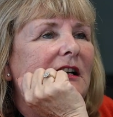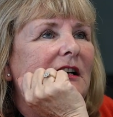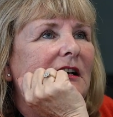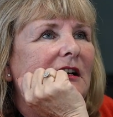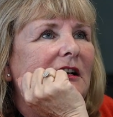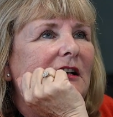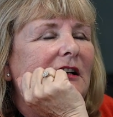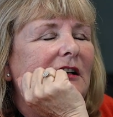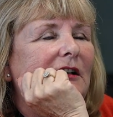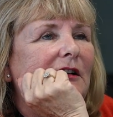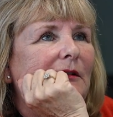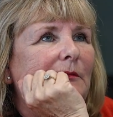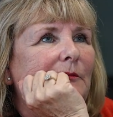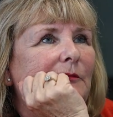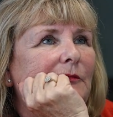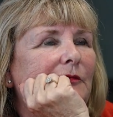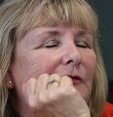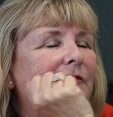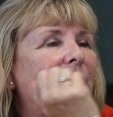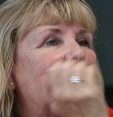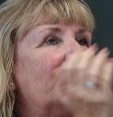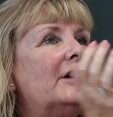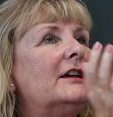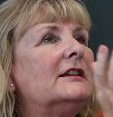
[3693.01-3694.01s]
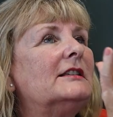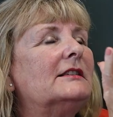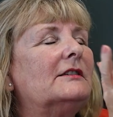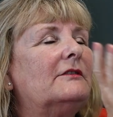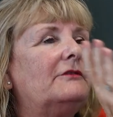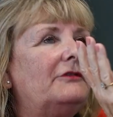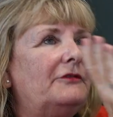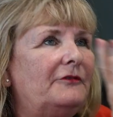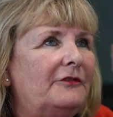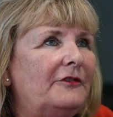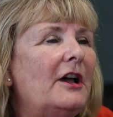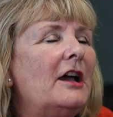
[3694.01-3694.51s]
The
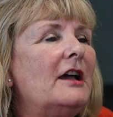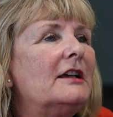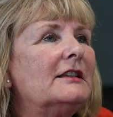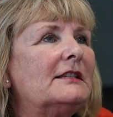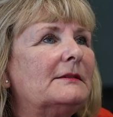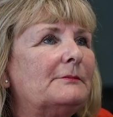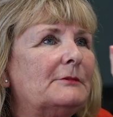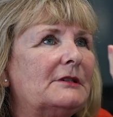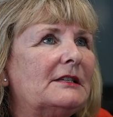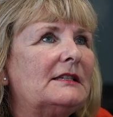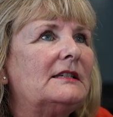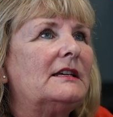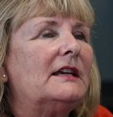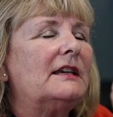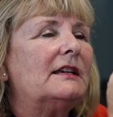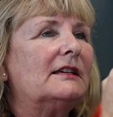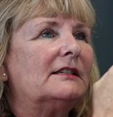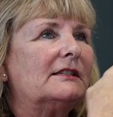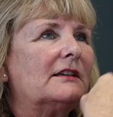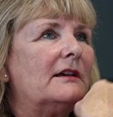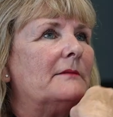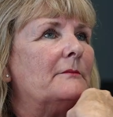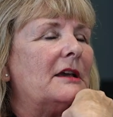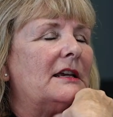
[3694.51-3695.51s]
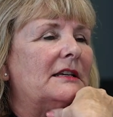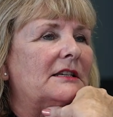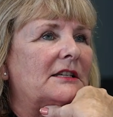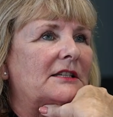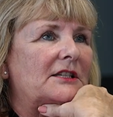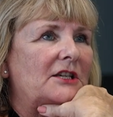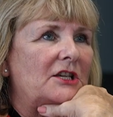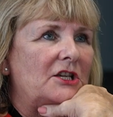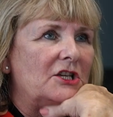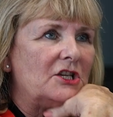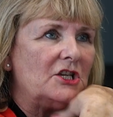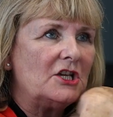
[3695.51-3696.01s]
first mistake as I made
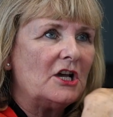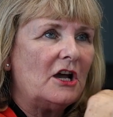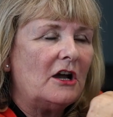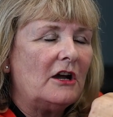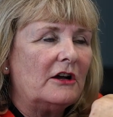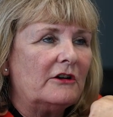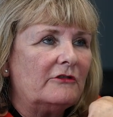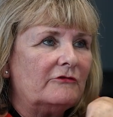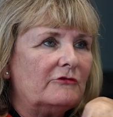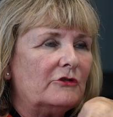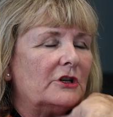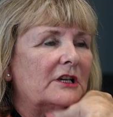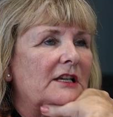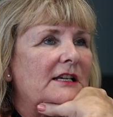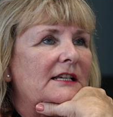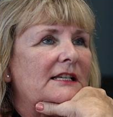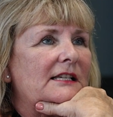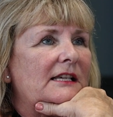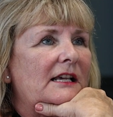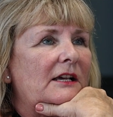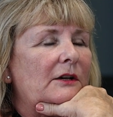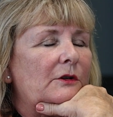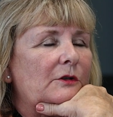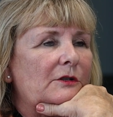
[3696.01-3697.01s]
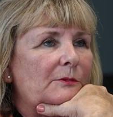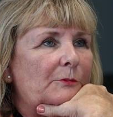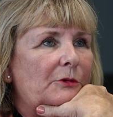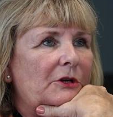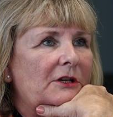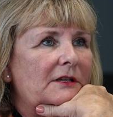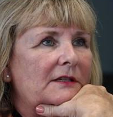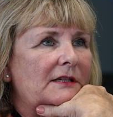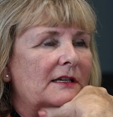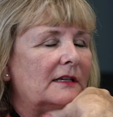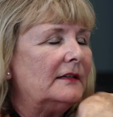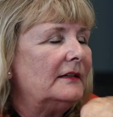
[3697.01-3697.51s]
as a young rookie
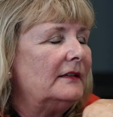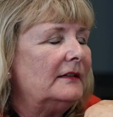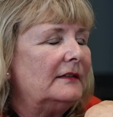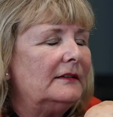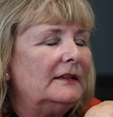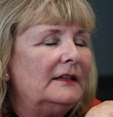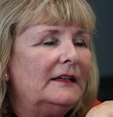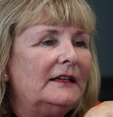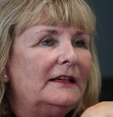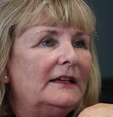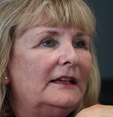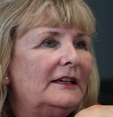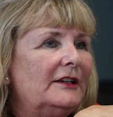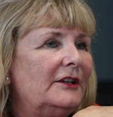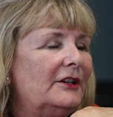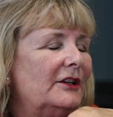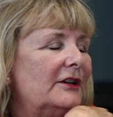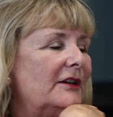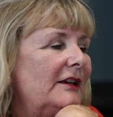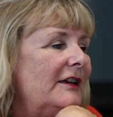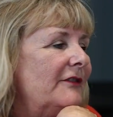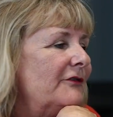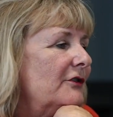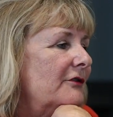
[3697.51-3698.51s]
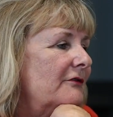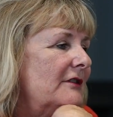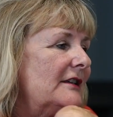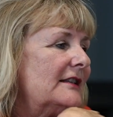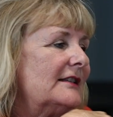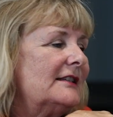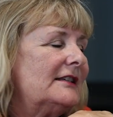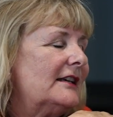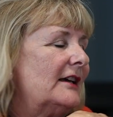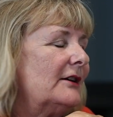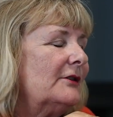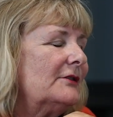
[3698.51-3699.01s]
salesperson, and if you're
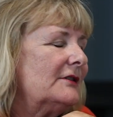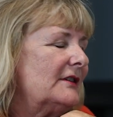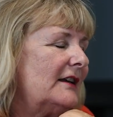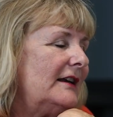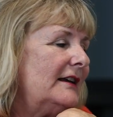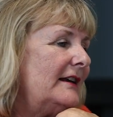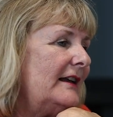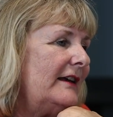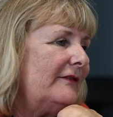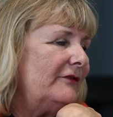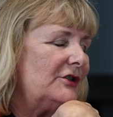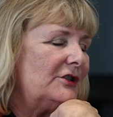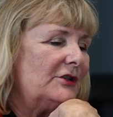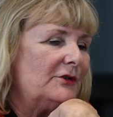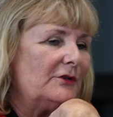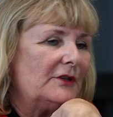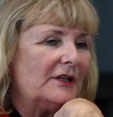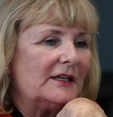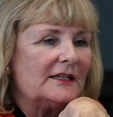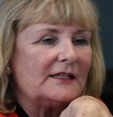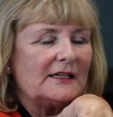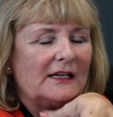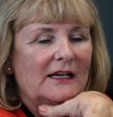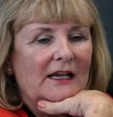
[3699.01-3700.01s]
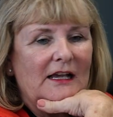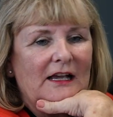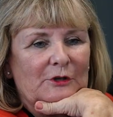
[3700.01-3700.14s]
in sales, never do this,